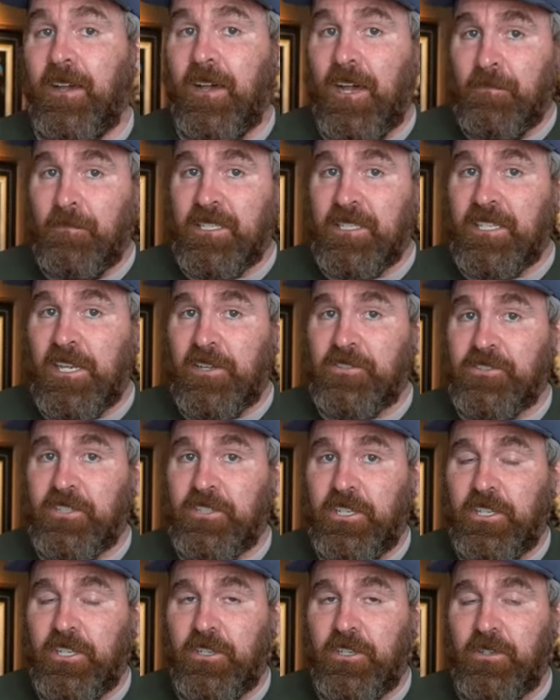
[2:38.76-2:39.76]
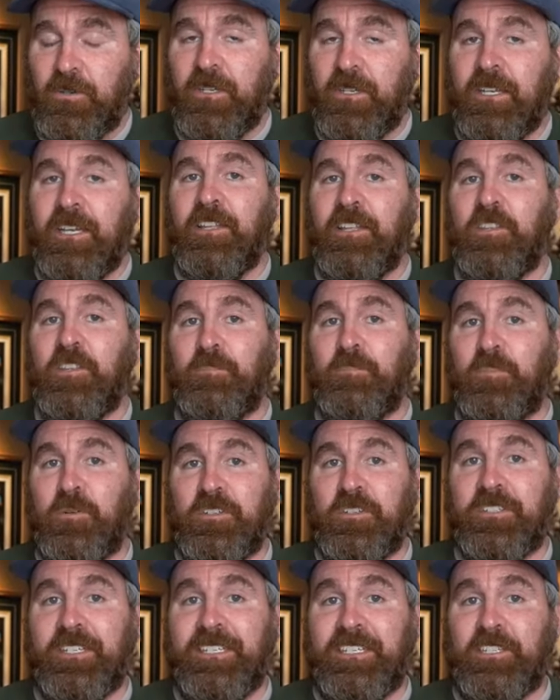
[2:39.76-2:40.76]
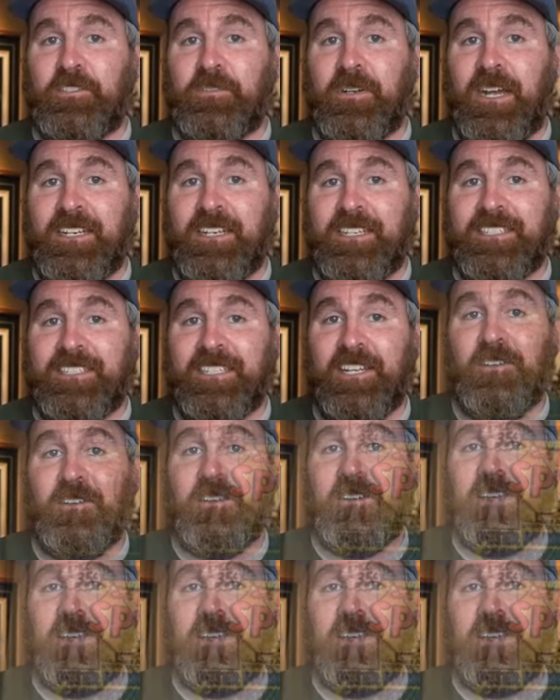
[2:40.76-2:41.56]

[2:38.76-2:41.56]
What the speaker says: unbeknownst to you, the person is trying to sell